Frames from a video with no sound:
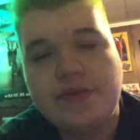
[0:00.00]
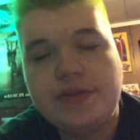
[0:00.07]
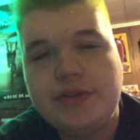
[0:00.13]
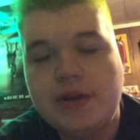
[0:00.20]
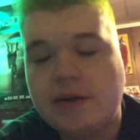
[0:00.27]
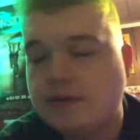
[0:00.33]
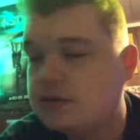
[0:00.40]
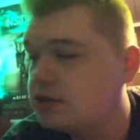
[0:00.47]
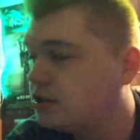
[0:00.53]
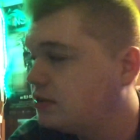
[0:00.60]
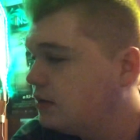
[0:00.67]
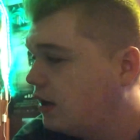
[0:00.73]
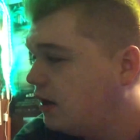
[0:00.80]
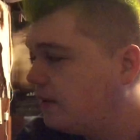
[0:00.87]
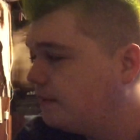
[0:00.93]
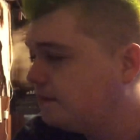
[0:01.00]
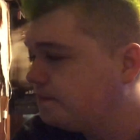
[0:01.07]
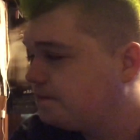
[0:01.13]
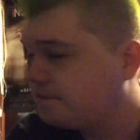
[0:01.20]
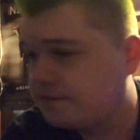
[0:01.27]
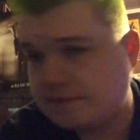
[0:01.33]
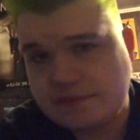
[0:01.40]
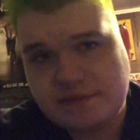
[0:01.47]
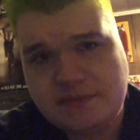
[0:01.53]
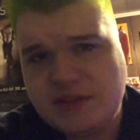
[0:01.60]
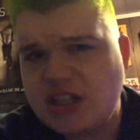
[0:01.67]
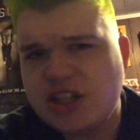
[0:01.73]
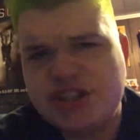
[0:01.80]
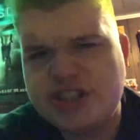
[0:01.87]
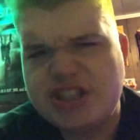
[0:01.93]
you know, um,
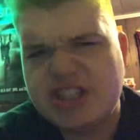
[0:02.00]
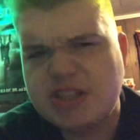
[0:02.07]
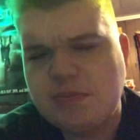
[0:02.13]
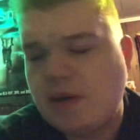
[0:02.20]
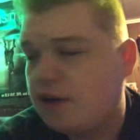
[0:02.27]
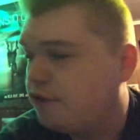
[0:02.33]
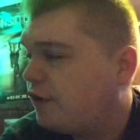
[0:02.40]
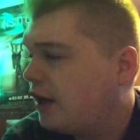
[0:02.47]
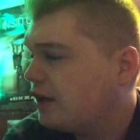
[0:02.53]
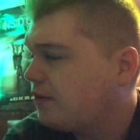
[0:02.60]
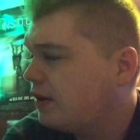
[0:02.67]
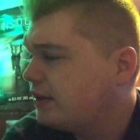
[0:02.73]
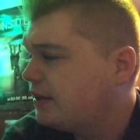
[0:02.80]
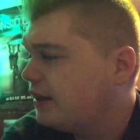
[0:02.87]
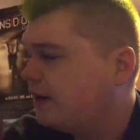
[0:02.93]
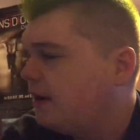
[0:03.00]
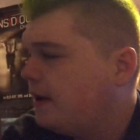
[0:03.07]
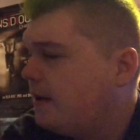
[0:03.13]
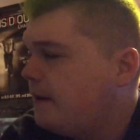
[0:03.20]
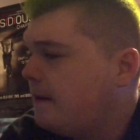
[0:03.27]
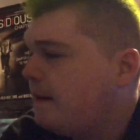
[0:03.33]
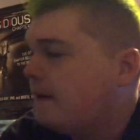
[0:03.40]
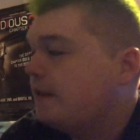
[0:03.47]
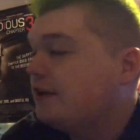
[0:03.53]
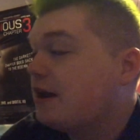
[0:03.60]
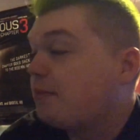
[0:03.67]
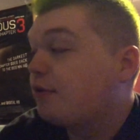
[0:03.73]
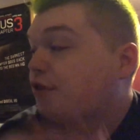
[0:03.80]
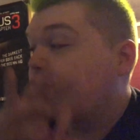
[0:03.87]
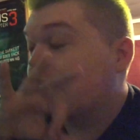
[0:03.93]
just a small fact right there.
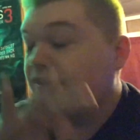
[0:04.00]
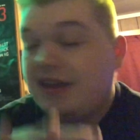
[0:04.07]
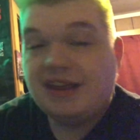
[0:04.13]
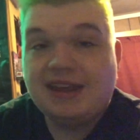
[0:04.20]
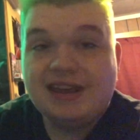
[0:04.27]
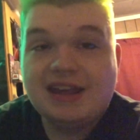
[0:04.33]
Number three